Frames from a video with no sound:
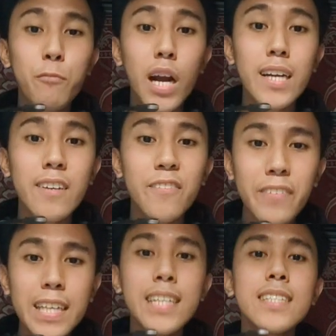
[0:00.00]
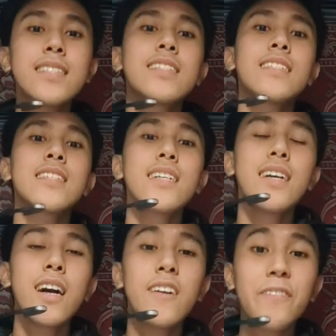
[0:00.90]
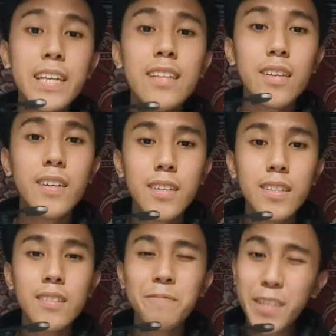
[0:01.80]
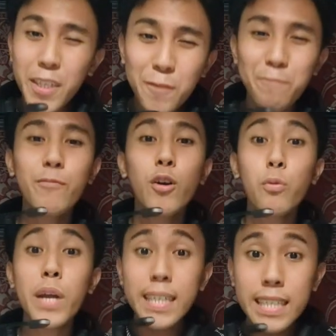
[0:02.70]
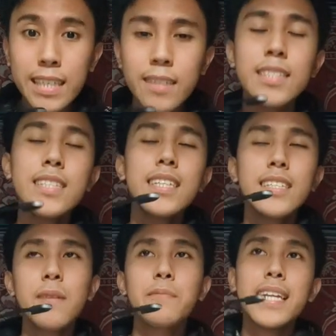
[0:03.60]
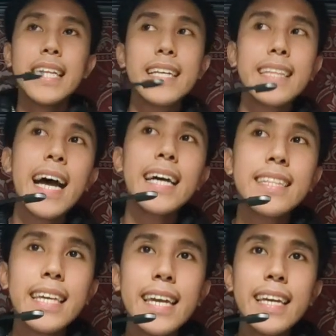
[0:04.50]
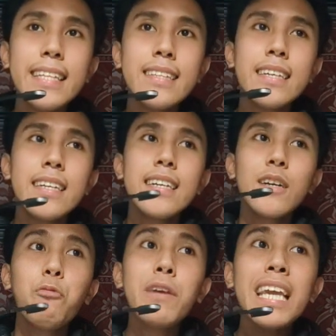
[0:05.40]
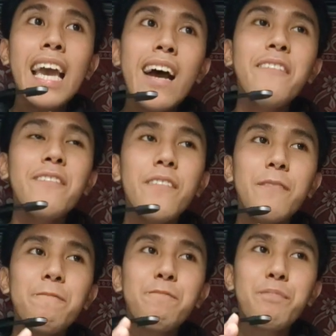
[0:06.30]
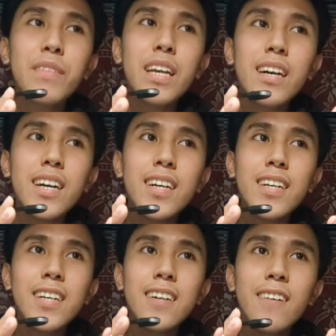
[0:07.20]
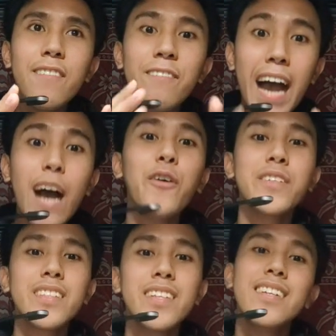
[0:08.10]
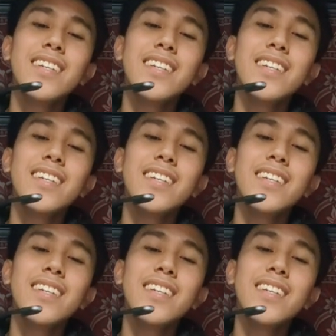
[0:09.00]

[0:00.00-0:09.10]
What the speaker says: our feet are, you know, weary, something like that. And we have found